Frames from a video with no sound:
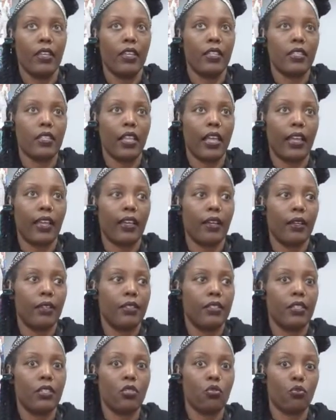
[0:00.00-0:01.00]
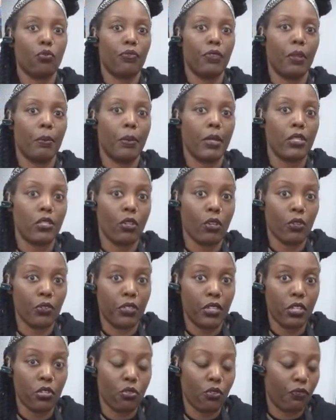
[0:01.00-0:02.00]
dystrophy, a muscular
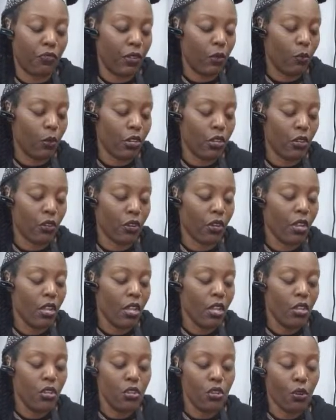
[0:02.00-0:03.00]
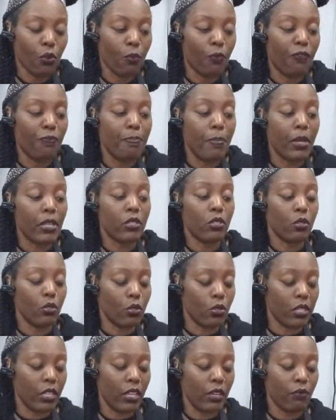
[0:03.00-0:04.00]
dystrophy, where your
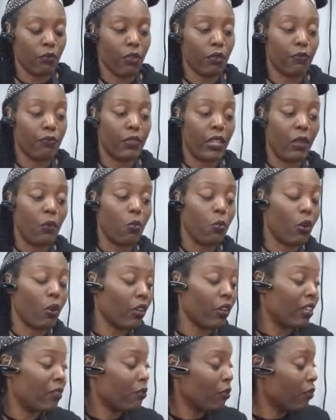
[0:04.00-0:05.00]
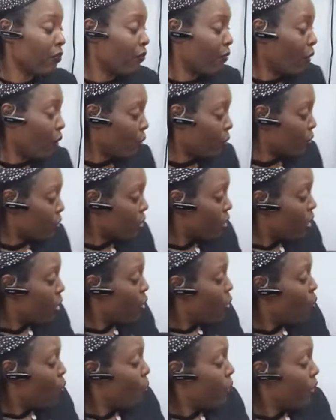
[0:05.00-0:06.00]
muscles they work in reverse,
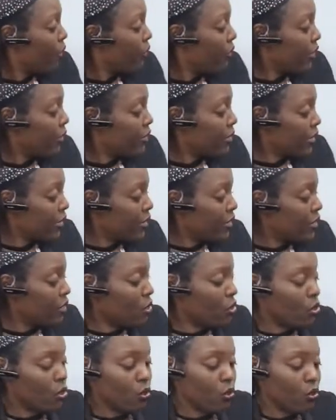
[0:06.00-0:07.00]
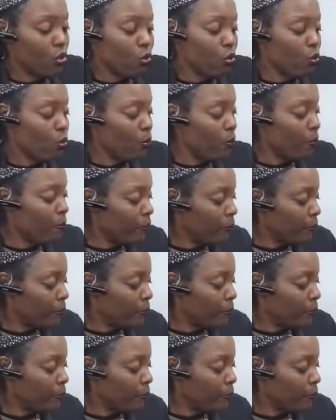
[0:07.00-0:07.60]
where they tend to